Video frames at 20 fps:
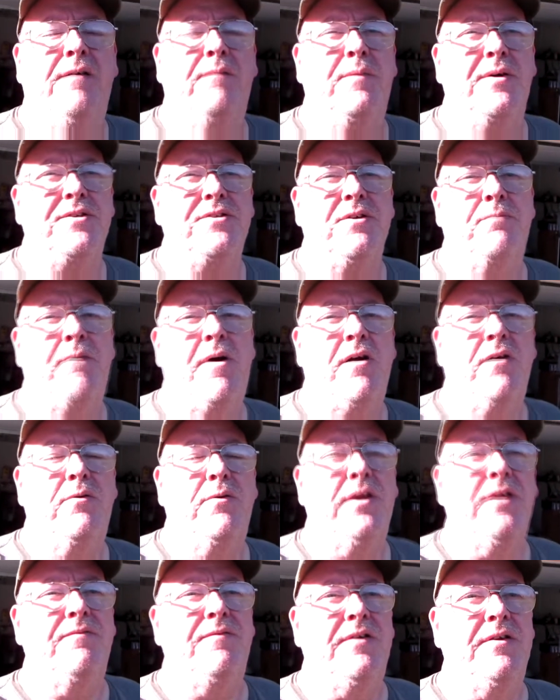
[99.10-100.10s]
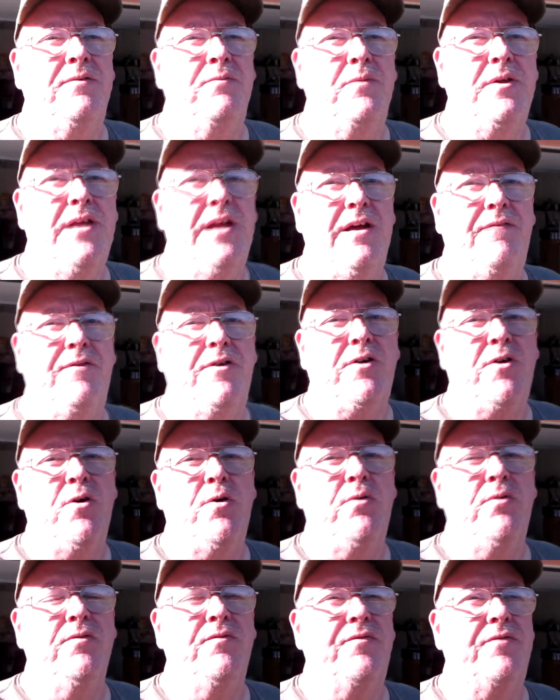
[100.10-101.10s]
but tomorrow evening we have a
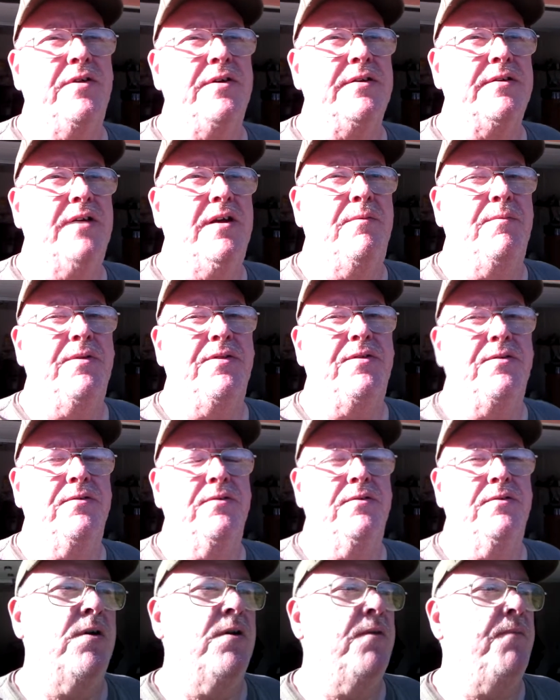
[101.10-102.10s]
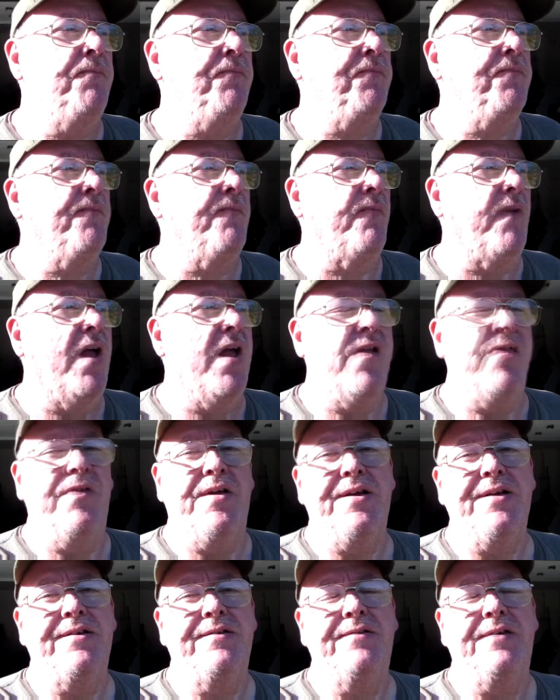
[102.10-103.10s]
cold front coming through, and
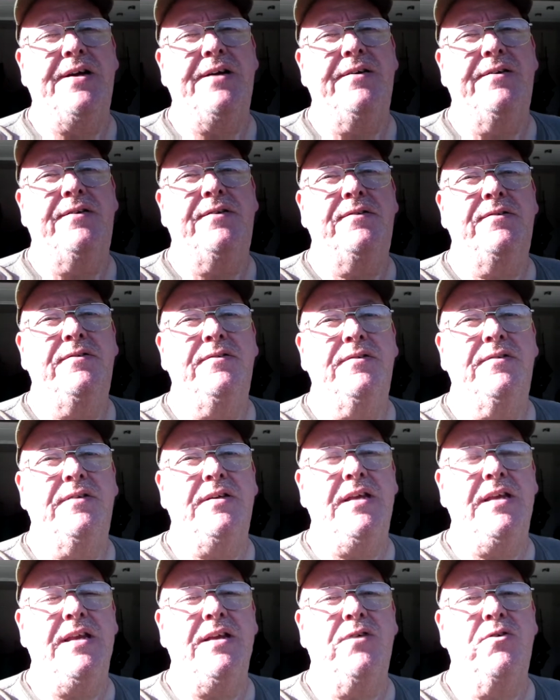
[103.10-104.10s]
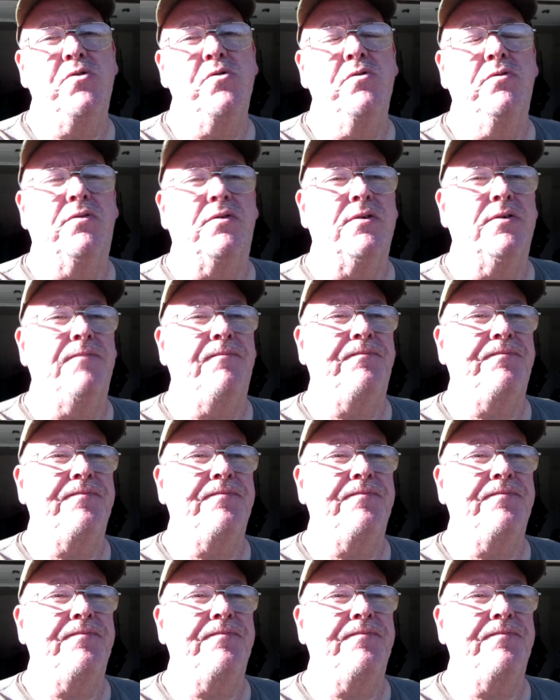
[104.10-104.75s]
then getting cooler.